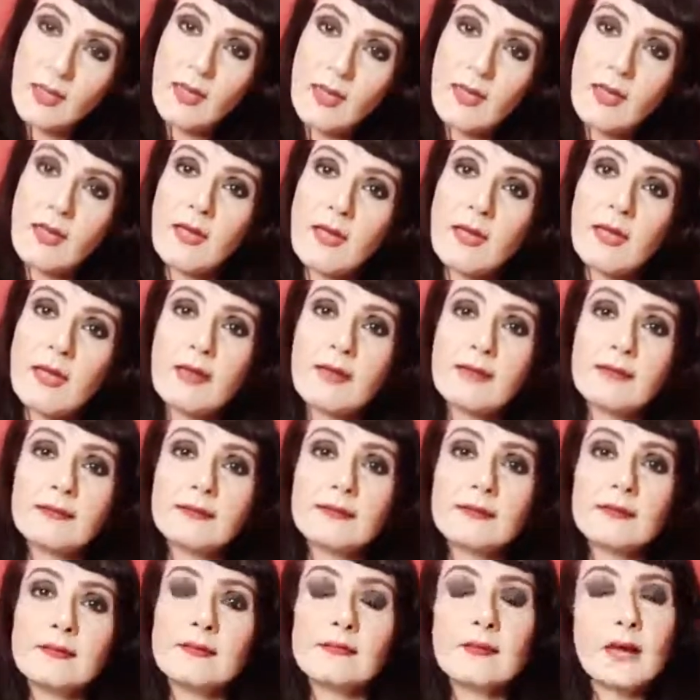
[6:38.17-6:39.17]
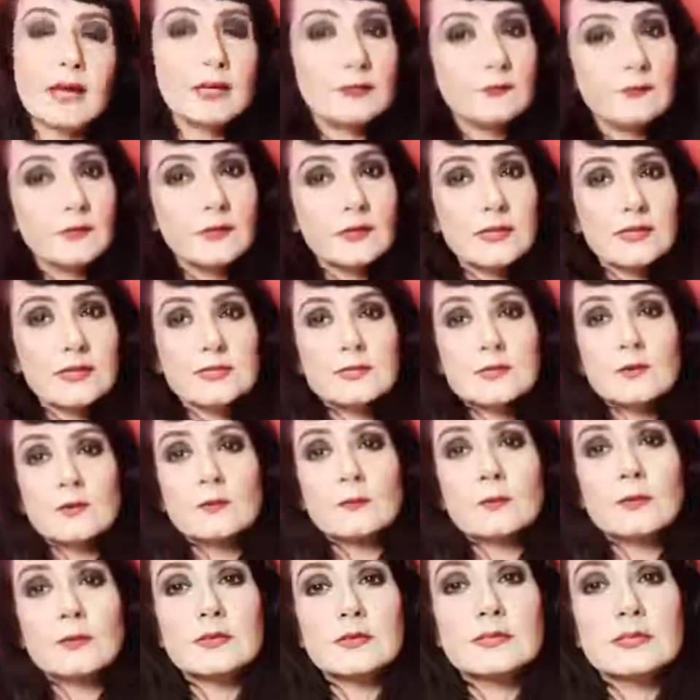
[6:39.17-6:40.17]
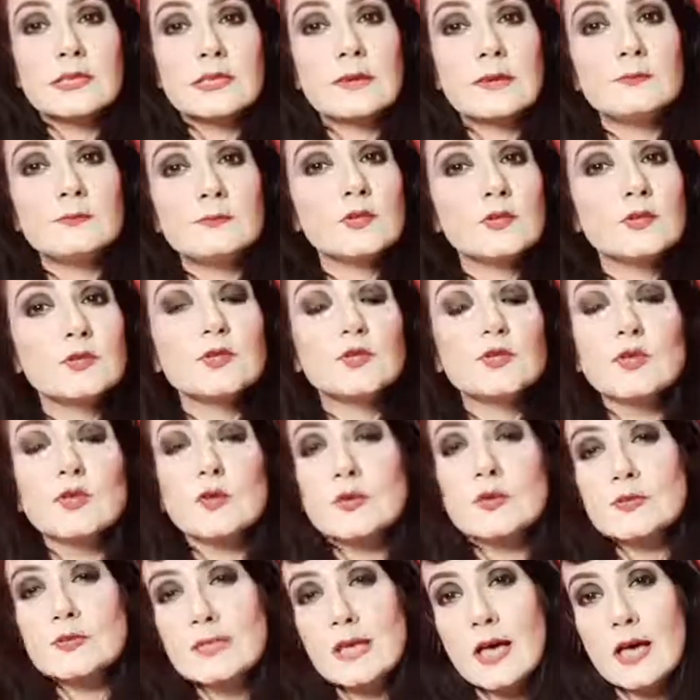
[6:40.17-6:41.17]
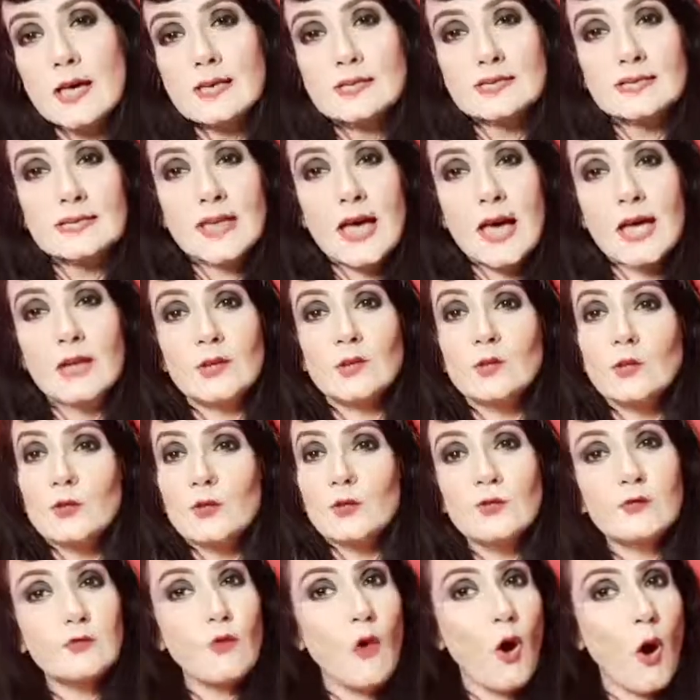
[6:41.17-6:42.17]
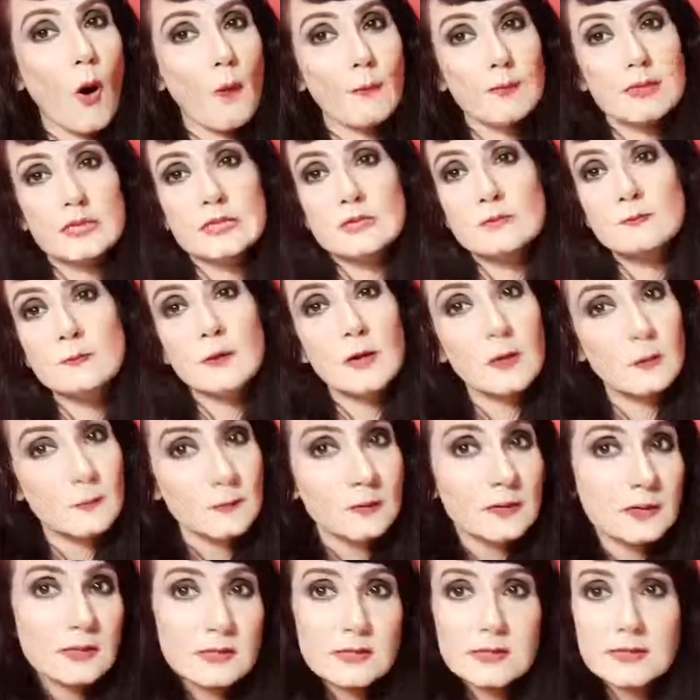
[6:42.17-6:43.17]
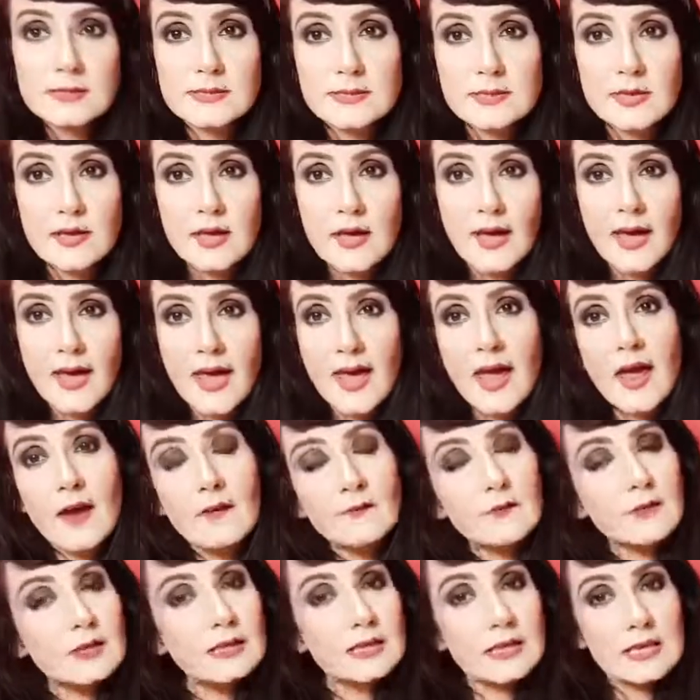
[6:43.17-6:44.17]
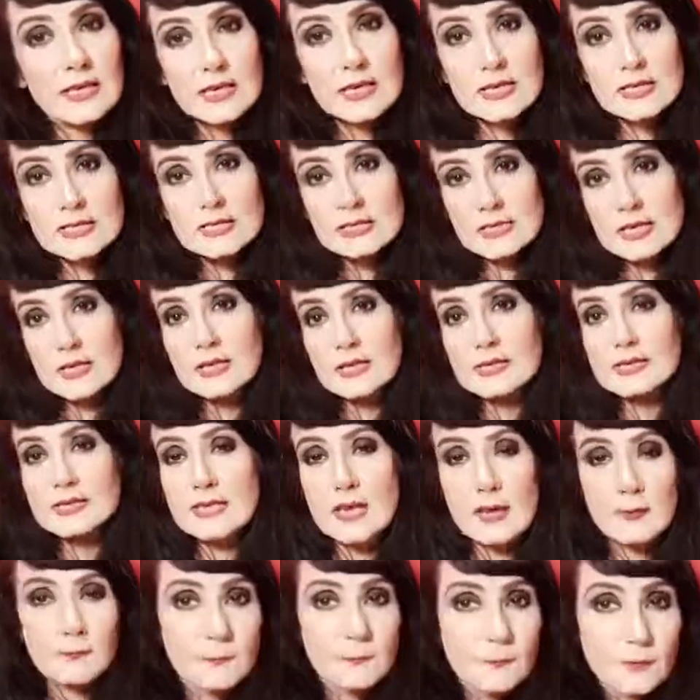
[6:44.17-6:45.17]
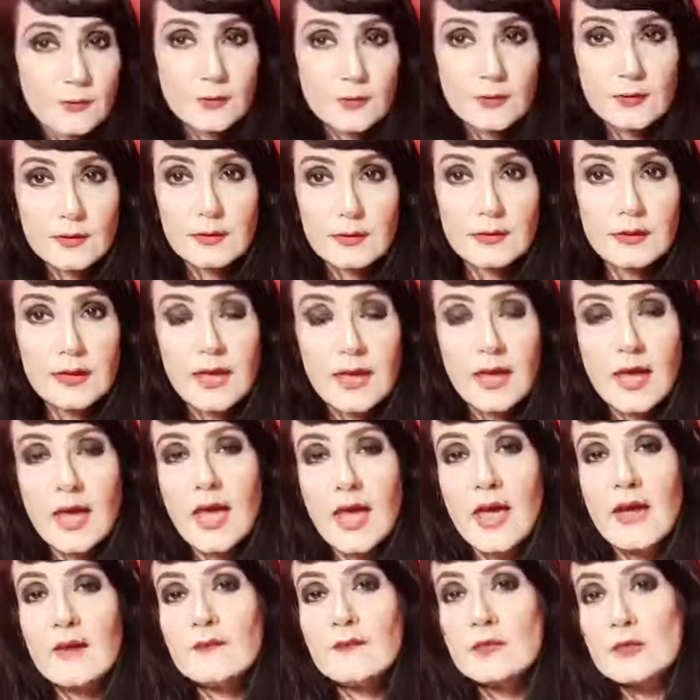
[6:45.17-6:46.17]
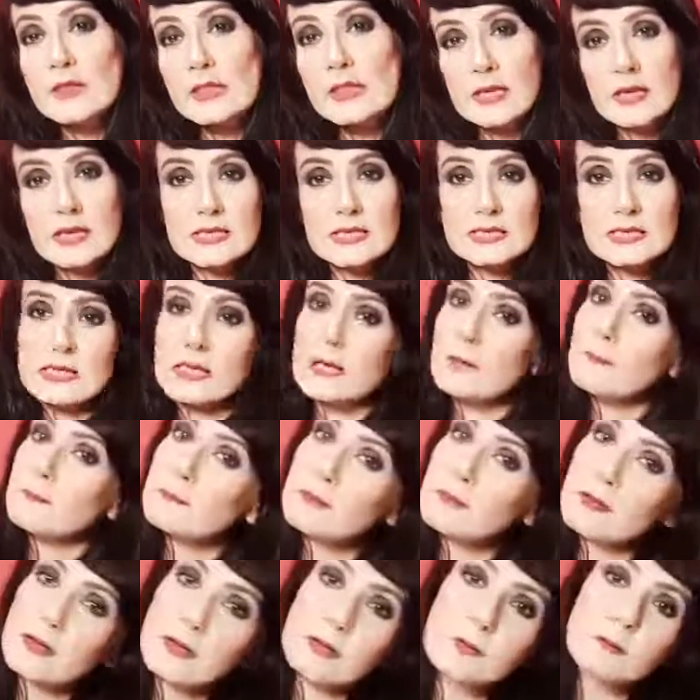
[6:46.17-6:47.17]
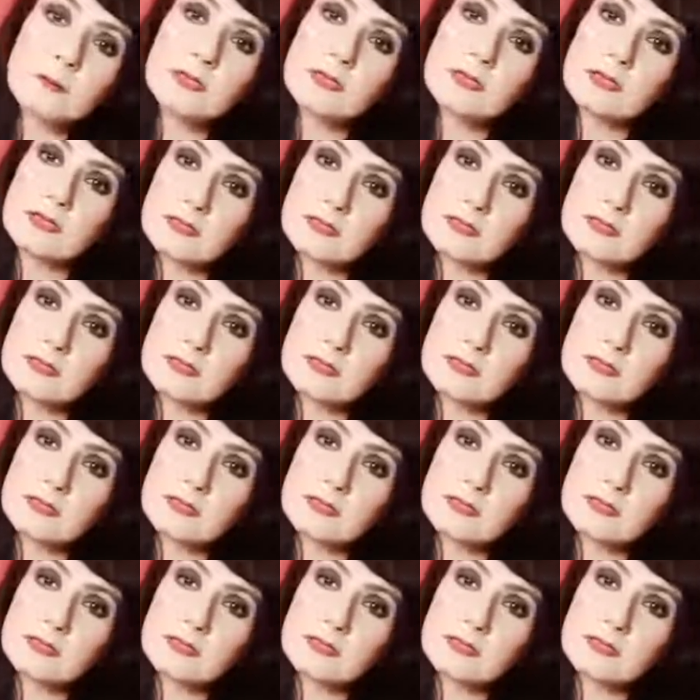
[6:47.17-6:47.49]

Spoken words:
and rightfully so, because Neptune shows us that no form is permanent. Everything is temporal, everything is impermanent.